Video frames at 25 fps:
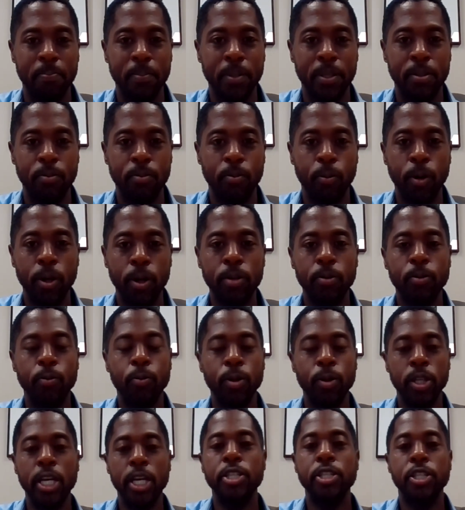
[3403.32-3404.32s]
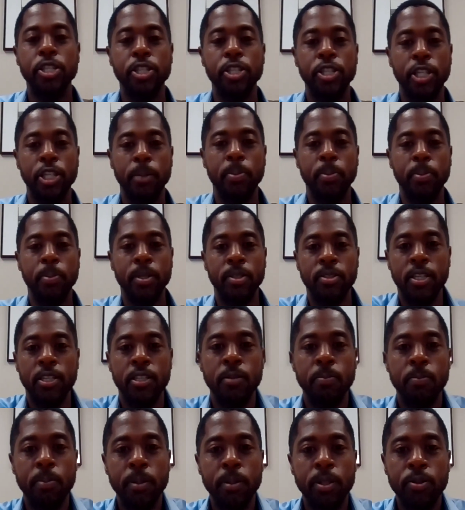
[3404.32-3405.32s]
But what relationship
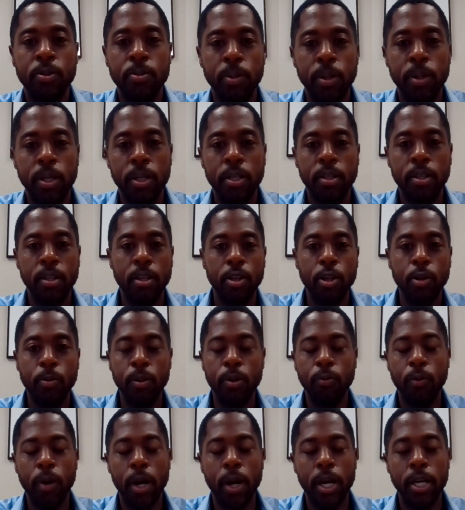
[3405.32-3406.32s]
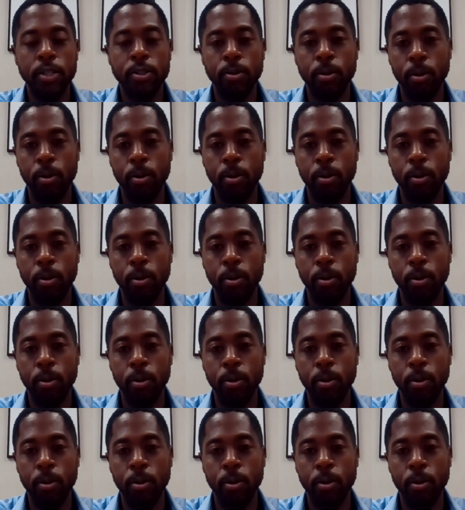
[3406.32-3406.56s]
exists between human rights,